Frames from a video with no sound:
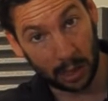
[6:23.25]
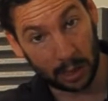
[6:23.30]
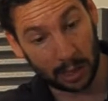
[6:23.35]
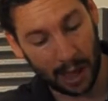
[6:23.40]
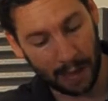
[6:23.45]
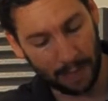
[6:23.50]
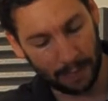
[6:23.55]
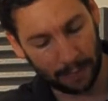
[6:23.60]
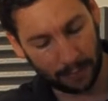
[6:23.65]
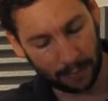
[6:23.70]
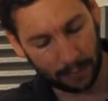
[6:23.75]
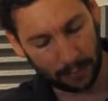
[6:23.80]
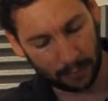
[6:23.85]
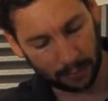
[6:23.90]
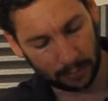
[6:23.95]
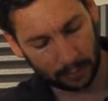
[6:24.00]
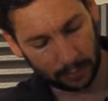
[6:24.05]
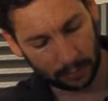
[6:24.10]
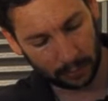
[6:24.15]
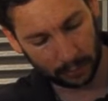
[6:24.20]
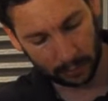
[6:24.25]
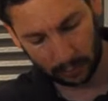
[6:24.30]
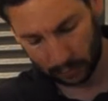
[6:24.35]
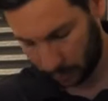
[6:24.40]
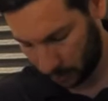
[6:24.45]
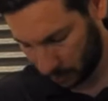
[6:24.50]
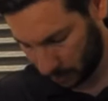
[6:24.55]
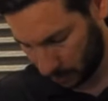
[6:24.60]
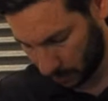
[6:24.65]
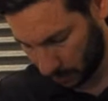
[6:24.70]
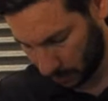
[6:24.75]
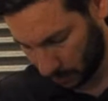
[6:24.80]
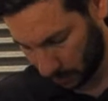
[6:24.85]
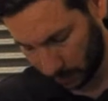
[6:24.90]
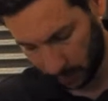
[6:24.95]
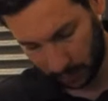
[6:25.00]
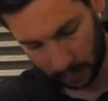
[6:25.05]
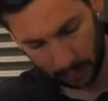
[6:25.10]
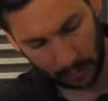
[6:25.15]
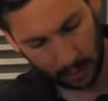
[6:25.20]
10th
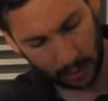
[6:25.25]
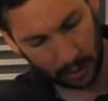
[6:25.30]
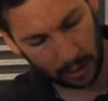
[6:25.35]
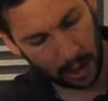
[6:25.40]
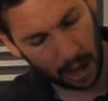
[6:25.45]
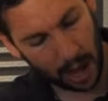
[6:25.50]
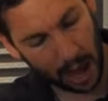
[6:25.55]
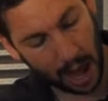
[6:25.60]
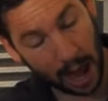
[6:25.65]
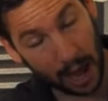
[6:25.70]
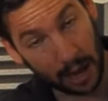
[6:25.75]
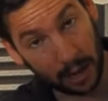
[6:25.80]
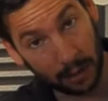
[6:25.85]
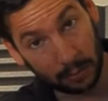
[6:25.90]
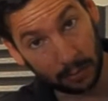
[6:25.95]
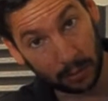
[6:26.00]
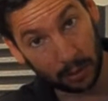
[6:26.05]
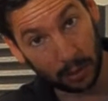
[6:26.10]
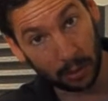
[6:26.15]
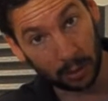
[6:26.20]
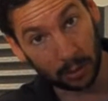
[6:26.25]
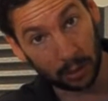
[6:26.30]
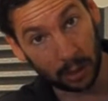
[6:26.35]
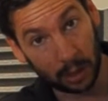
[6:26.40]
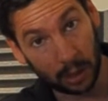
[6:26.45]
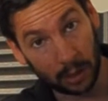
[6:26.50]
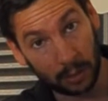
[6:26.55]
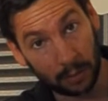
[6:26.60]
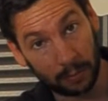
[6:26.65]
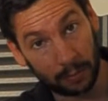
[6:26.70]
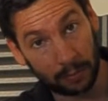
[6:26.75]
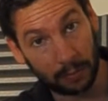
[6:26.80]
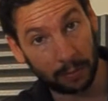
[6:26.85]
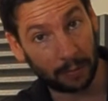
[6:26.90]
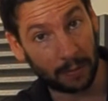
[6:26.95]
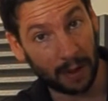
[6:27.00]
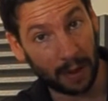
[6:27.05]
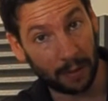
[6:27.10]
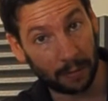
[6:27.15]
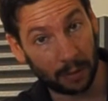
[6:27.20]
A on the
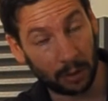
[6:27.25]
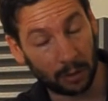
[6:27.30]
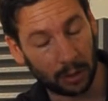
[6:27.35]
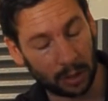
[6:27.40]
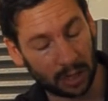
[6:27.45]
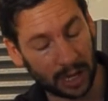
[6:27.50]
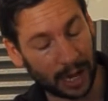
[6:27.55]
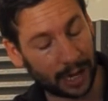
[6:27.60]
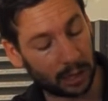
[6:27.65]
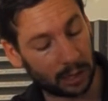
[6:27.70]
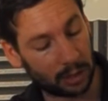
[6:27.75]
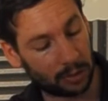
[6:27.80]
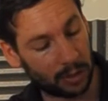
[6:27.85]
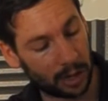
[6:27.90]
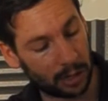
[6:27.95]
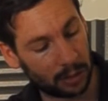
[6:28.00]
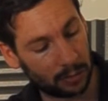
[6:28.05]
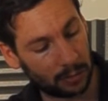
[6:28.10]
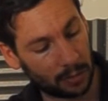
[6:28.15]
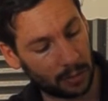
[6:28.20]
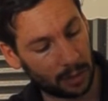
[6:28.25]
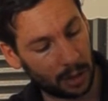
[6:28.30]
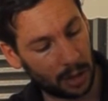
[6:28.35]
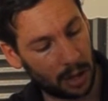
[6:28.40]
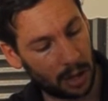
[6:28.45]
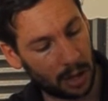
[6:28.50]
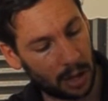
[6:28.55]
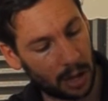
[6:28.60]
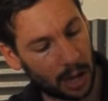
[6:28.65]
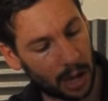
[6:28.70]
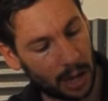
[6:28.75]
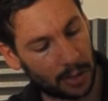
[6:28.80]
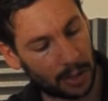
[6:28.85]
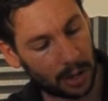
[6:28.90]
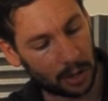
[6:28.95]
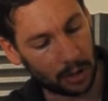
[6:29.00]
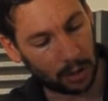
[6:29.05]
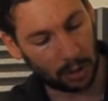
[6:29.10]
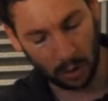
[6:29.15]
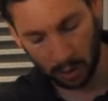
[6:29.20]
5th on the 2nd string, and
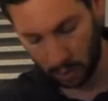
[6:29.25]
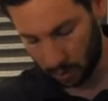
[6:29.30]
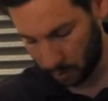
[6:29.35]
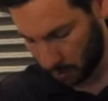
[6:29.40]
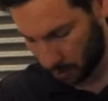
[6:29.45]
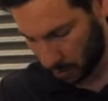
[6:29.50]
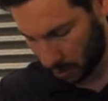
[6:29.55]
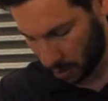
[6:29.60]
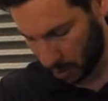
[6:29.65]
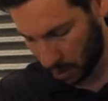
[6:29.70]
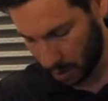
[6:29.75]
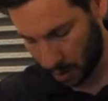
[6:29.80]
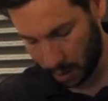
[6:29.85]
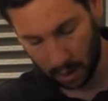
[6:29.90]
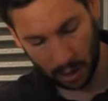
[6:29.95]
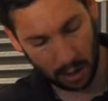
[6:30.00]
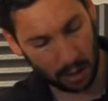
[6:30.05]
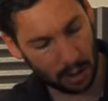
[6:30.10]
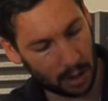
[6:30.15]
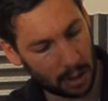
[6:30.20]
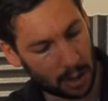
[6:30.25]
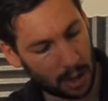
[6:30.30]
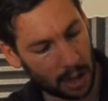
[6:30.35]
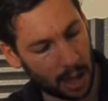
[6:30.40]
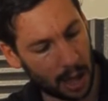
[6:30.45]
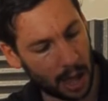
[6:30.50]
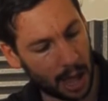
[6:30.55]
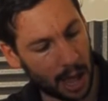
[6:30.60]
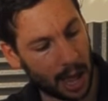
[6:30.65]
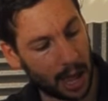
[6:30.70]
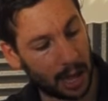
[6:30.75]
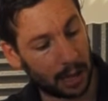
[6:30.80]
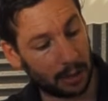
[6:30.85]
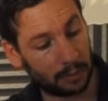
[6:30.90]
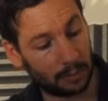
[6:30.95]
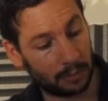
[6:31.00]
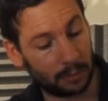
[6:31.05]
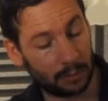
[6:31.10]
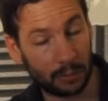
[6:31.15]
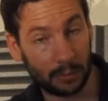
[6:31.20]
then you go A
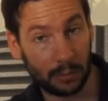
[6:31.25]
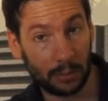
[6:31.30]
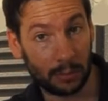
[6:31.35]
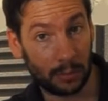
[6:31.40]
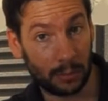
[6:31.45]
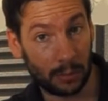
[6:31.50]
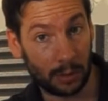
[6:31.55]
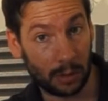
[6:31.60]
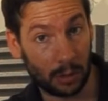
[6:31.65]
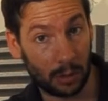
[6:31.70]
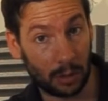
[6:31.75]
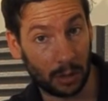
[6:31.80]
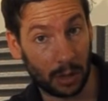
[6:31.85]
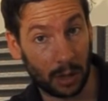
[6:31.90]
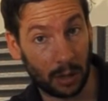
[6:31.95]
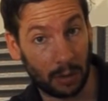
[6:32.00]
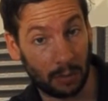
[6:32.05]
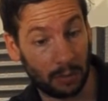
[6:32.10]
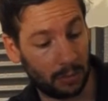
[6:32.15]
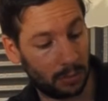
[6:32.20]
on the